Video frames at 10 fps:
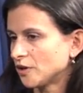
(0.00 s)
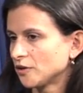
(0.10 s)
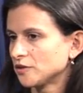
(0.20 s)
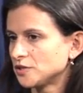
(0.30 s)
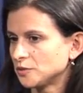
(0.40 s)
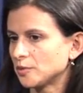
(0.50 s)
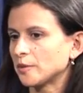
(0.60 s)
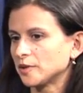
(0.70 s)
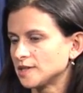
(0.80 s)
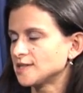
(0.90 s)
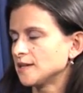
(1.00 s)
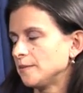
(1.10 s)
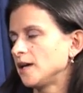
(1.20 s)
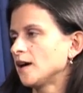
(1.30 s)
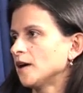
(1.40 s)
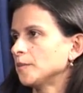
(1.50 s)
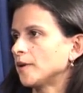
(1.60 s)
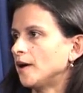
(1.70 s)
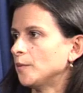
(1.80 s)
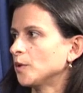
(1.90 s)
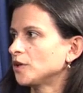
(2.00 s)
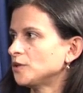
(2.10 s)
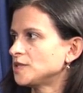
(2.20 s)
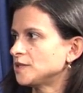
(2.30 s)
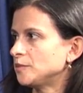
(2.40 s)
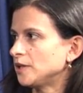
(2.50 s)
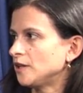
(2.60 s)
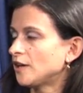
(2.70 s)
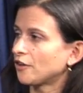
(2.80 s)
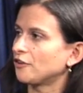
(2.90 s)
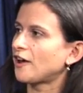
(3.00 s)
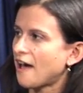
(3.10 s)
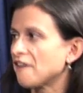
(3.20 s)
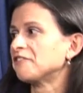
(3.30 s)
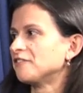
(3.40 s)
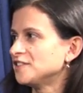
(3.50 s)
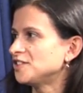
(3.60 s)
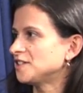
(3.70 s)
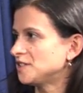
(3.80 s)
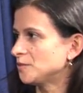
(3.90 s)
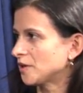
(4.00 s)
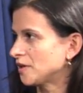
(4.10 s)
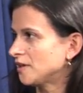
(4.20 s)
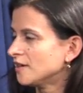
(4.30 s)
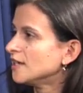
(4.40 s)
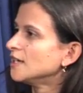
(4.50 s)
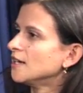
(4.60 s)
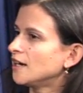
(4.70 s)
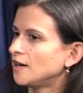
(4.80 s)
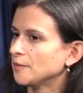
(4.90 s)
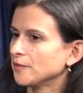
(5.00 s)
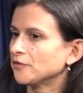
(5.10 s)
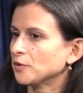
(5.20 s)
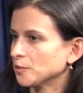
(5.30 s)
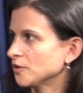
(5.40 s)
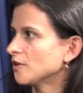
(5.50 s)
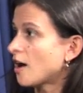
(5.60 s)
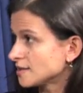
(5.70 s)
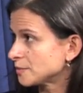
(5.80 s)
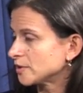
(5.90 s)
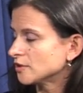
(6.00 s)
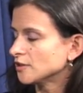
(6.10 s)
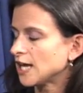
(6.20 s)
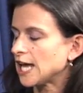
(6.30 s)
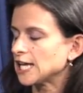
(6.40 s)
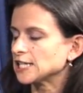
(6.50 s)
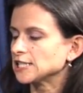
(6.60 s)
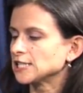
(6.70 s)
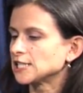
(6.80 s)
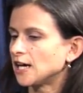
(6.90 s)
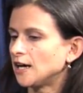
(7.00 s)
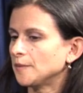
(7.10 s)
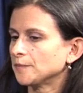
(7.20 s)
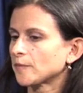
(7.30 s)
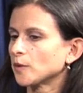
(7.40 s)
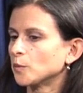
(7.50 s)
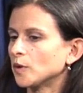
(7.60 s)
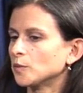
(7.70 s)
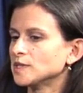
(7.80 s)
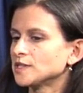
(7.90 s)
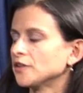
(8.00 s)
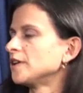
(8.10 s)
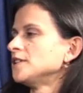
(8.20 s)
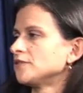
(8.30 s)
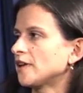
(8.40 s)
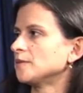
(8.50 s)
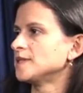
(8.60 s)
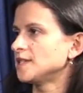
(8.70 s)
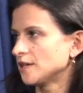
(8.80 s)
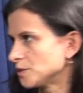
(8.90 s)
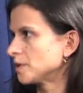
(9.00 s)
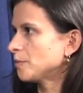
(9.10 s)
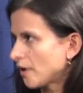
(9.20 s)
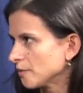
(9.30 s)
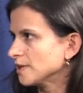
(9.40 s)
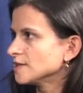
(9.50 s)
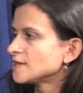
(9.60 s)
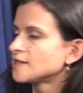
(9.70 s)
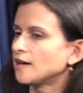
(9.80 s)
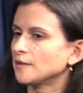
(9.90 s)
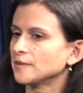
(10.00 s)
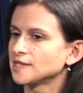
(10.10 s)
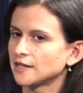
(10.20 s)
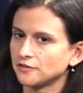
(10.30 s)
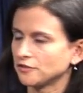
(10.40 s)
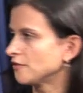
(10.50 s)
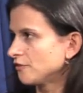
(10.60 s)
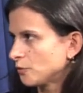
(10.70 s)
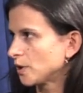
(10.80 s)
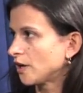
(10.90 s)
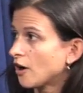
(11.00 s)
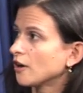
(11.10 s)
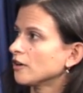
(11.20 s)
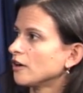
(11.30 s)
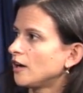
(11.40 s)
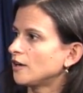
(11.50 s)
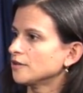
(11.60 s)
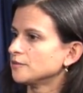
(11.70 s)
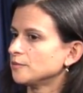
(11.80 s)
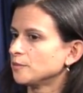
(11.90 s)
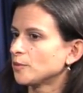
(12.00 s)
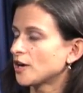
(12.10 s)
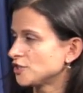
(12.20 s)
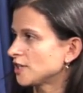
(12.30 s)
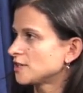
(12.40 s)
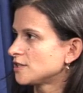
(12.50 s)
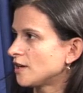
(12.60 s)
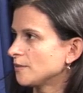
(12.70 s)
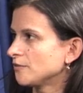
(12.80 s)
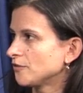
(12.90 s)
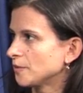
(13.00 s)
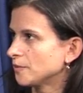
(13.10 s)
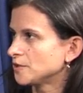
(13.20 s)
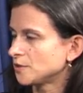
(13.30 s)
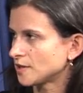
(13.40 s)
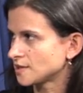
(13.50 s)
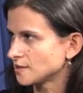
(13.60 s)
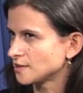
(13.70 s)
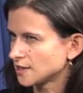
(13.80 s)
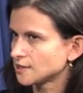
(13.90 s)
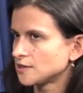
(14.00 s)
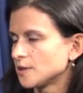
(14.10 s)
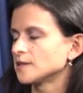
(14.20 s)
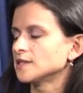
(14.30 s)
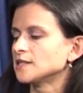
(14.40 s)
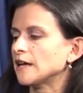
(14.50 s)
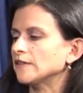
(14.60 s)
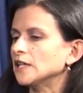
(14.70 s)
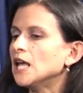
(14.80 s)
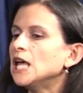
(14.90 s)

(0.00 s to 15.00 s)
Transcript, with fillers: are the two properties that make up um, what used to be the other half of the J T Berry, Um, the former hospital, and um, what was already developed as the Edgewood Apartments, um, the site of a, a forty R uh, project um, from two thousand six to two thousand seven.